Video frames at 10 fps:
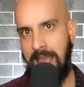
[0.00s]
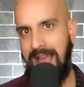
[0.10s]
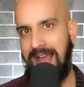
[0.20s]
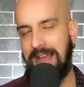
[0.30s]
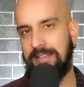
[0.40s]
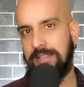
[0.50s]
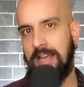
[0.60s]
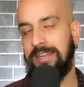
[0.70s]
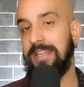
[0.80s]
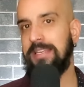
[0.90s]
has
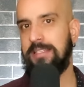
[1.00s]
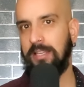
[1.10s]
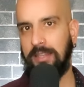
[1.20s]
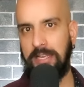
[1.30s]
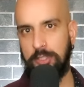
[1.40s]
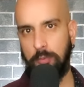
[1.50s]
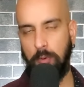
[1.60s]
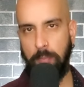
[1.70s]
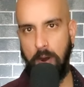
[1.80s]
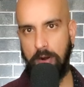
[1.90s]
an
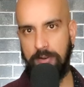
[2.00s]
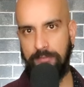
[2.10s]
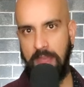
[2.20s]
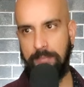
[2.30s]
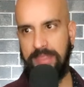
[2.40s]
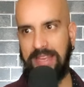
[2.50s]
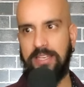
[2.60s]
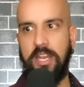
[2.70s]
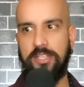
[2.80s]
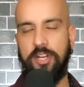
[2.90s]
intellectual part of them that
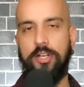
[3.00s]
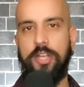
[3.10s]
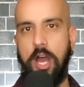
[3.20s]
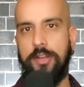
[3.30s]
can start to